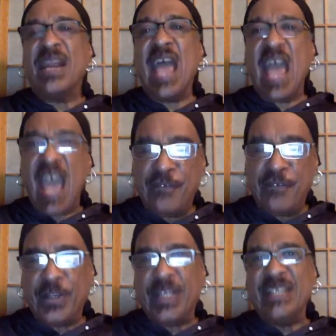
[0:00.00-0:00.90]

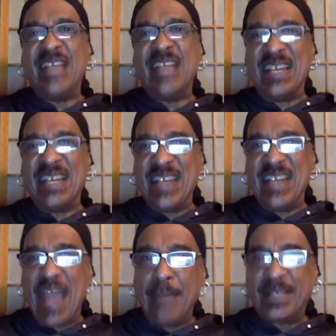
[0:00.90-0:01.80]
African
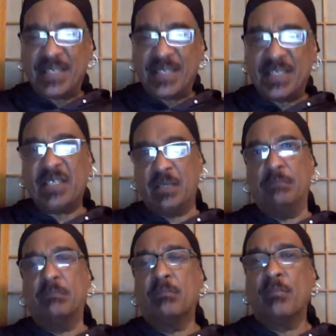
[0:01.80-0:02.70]
dynamic
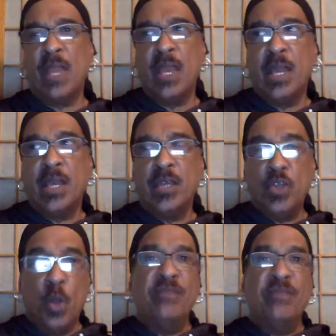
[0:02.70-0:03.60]
system.
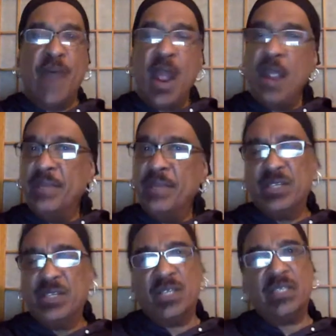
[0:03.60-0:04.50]
Your environment
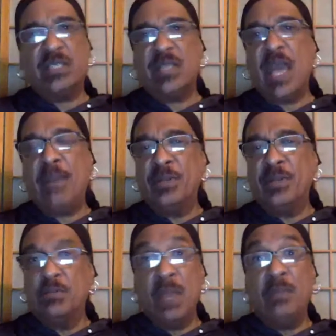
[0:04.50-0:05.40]
just happened to
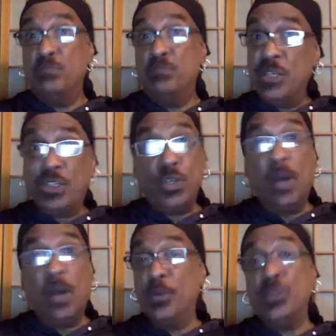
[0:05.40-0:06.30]
maybe beat you up
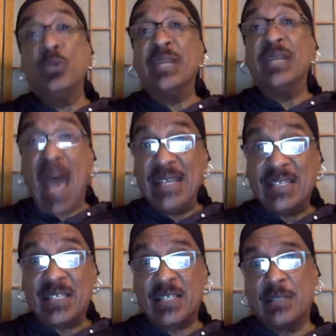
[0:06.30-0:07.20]
when you were in the
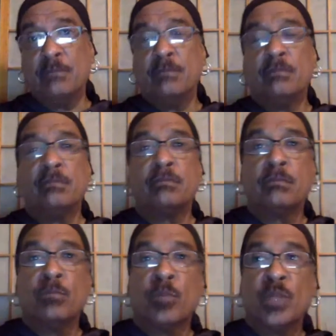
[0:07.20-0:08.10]
ice,
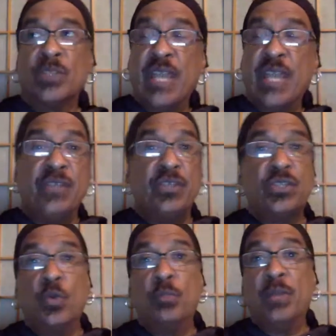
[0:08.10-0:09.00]
scared you so
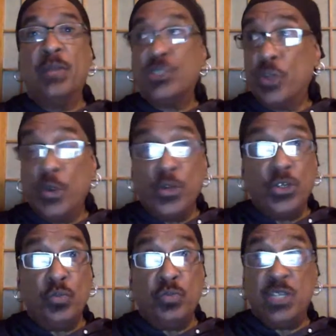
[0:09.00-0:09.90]
much, turned you
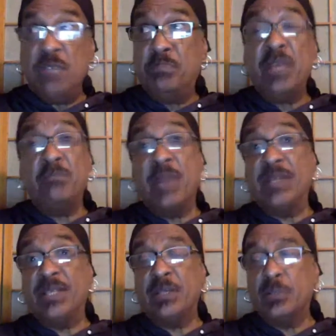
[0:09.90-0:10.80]
depigmented,
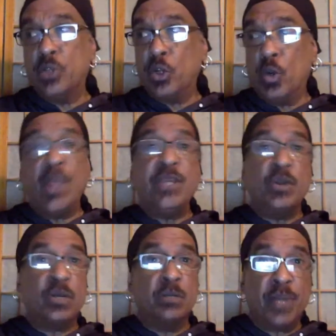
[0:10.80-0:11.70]
took away your
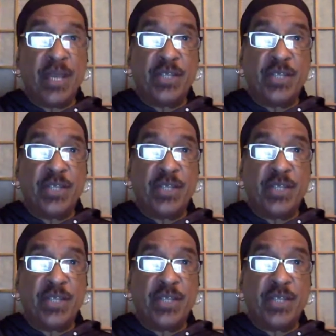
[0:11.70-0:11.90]
complexion,